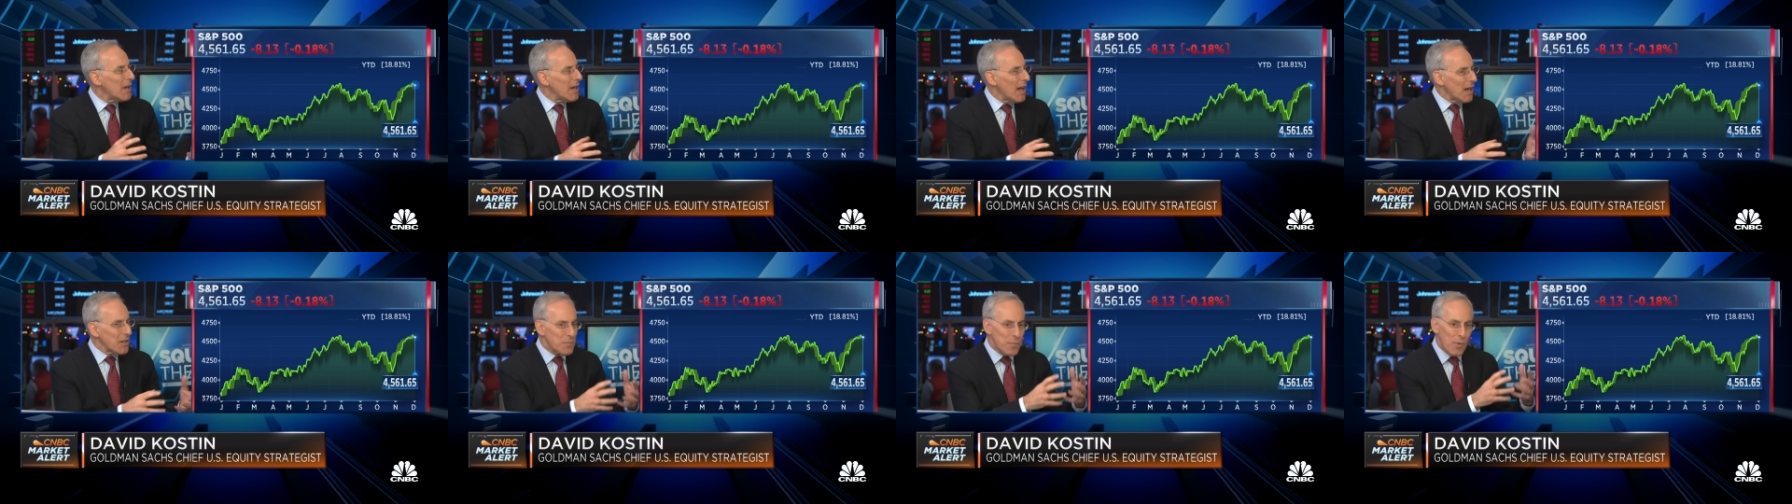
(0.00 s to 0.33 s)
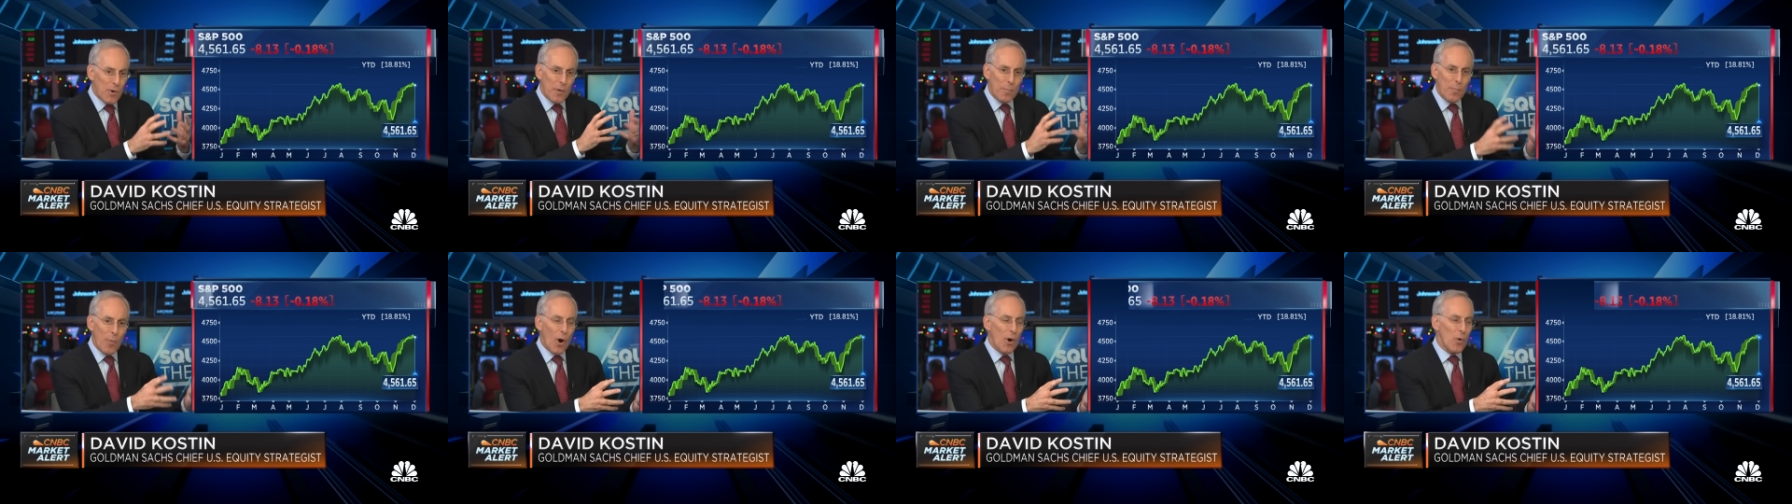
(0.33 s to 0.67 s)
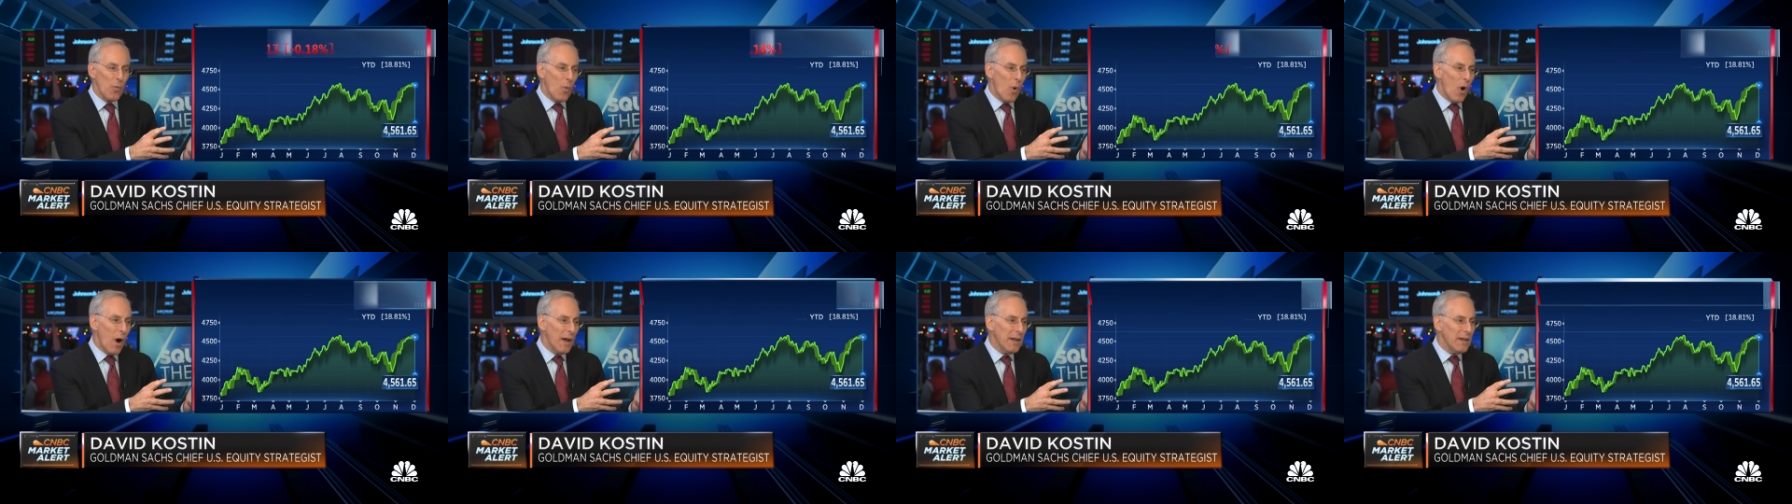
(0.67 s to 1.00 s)
That's part of part
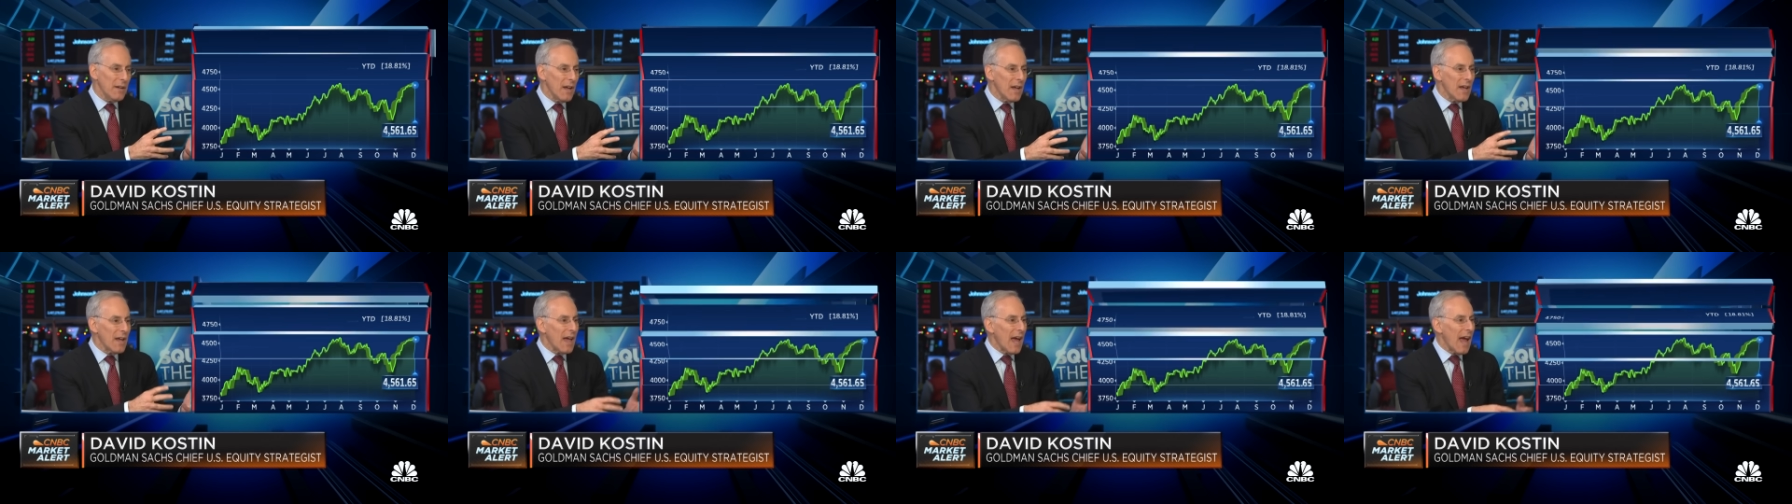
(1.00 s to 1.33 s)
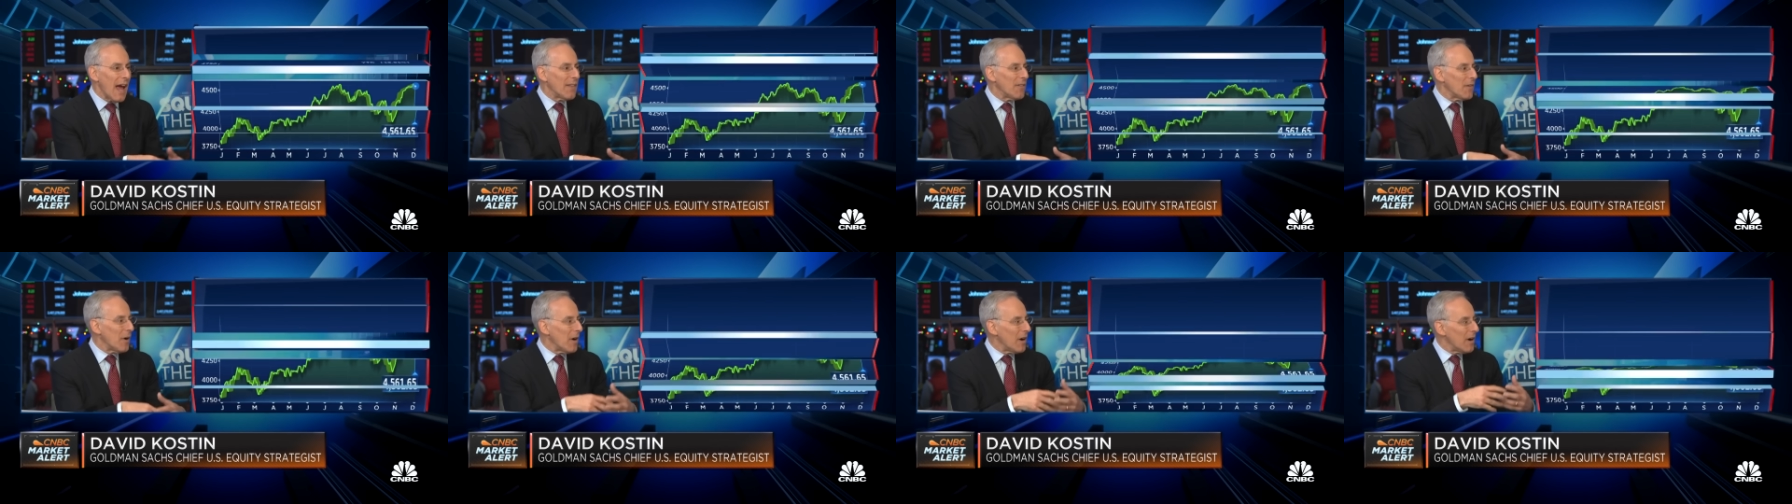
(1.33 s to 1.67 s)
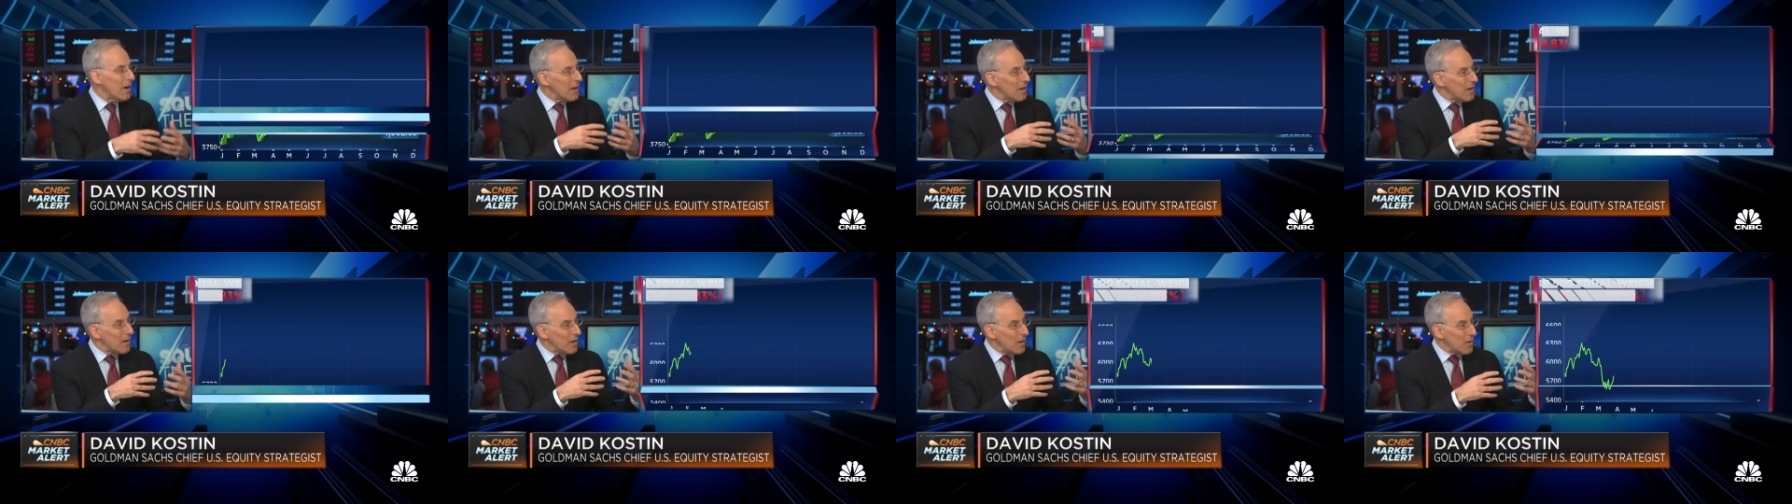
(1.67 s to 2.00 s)
one. And the,